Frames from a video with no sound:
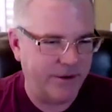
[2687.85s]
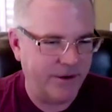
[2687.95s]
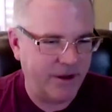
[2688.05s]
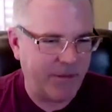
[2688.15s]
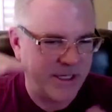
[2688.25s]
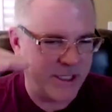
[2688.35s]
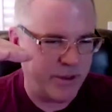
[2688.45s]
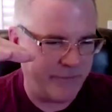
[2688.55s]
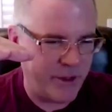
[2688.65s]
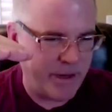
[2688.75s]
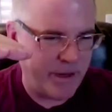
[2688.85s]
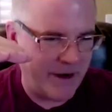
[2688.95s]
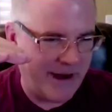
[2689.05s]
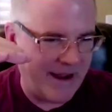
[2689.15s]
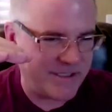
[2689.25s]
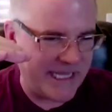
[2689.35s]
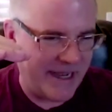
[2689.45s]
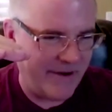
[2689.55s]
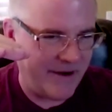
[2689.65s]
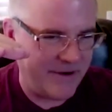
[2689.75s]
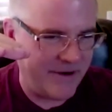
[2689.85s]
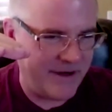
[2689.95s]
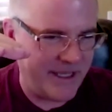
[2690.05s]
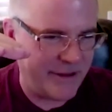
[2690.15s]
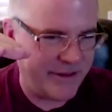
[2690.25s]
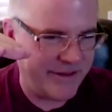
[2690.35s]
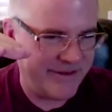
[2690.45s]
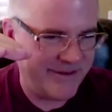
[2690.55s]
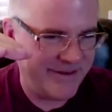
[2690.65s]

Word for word: by me just putting a few paragraphs down underneath